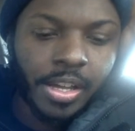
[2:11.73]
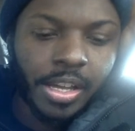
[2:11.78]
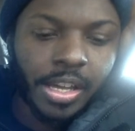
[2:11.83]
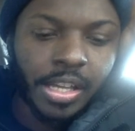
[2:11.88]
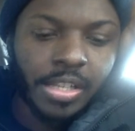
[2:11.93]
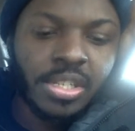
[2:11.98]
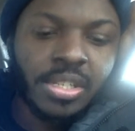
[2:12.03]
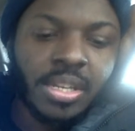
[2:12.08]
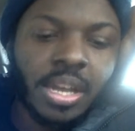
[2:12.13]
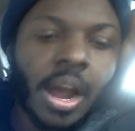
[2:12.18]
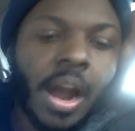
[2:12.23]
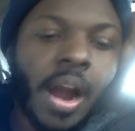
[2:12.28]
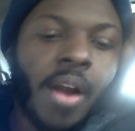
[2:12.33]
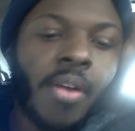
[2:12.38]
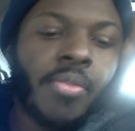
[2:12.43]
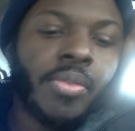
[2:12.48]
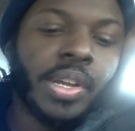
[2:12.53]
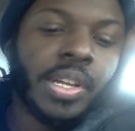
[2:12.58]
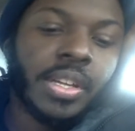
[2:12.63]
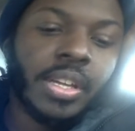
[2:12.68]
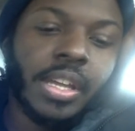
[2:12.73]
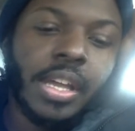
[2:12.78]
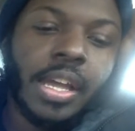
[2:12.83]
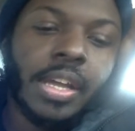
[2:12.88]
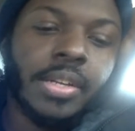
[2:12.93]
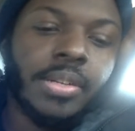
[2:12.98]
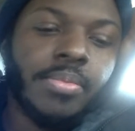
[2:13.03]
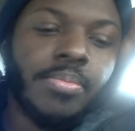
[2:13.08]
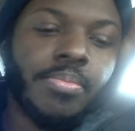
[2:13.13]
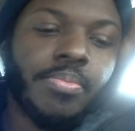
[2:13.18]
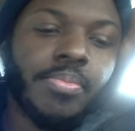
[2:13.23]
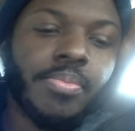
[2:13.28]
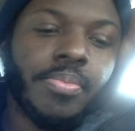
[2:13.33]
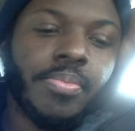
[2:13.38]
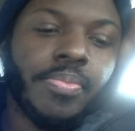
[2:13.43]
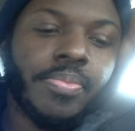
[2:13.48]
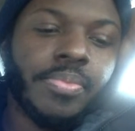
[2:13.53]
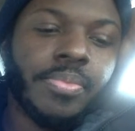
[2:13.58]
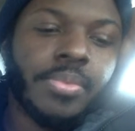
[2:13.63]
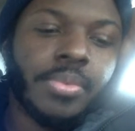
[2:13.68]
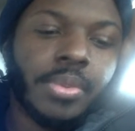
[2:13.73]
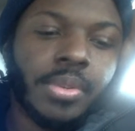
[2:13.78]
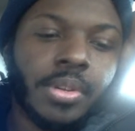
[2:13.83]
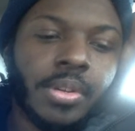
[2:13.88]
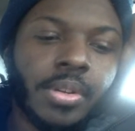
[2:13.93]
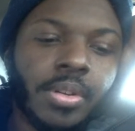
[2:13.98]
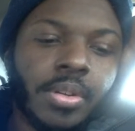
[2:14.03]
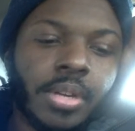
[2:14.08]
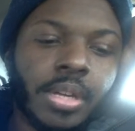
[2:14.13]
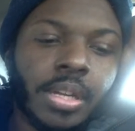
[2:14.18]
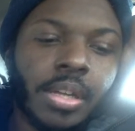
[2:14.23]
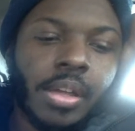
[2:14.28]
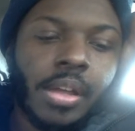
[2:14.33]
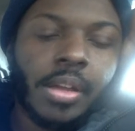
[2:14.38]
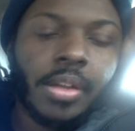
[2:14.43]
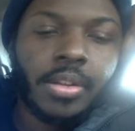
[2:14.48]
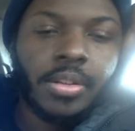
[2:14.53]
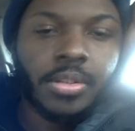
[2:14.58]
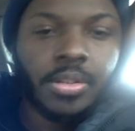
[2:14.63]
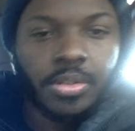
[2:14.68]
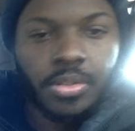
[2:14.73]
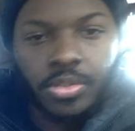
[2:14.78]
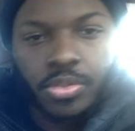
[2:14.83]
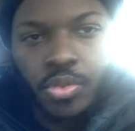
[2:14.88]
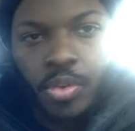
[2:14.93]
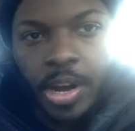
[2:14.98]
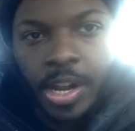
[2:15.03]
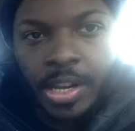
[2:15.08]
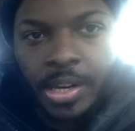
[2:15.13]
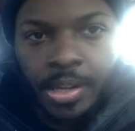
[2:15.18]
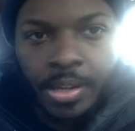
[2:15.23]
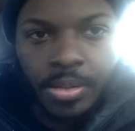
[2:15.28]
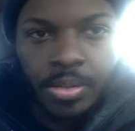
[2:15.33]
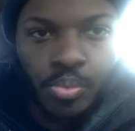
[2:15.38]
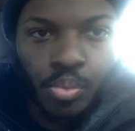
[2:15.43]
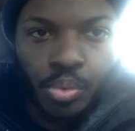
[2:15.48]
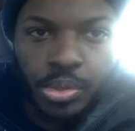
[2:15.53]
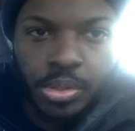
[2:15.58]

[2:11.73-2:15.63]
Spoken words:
It's tiring, and it get draining,